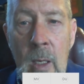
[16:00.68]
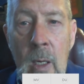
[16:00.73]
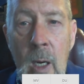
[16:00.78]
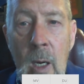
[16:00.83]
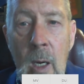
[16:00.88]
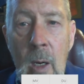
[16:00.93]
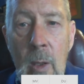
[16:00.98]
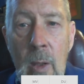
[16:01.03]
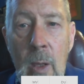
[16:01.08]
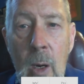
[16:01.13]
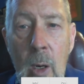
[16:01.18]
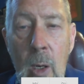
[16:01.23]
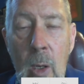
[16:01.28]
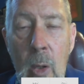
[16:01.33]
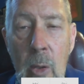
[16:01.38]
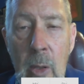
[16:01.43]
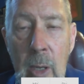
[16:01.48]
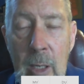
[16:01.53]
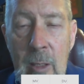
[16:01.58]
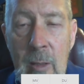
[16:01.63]
Our
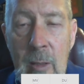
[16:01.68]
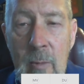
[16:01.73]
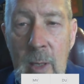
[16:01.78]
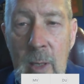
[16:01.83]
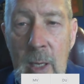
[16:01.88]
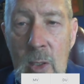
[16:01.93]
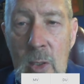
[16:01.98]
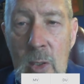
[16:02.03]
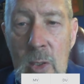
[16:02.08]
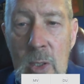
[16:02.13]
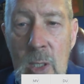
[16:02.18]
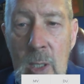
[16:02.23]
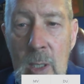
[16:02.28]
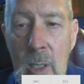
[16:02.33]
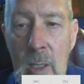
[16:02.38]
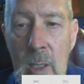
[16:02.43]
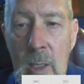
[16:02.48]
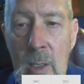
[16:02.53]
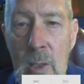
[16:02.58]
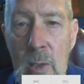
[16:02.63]
collective
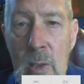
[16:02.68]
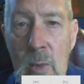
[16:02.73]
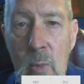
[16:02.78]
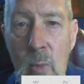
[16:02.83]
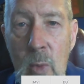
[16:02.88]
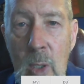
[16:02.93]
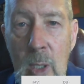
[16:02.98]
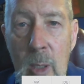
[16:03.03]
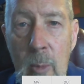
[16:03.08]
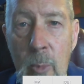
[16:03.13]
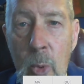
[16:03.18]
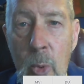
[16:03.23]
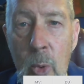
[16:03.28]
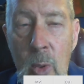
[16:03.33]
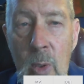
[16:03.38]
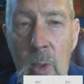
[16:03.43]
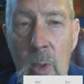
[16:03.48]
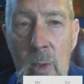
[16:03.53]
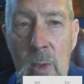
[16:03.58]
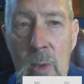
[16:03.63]
agency is really
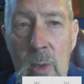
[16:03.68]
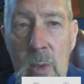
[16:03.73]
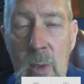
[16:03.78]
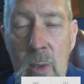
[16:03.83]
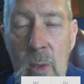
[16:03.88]
important,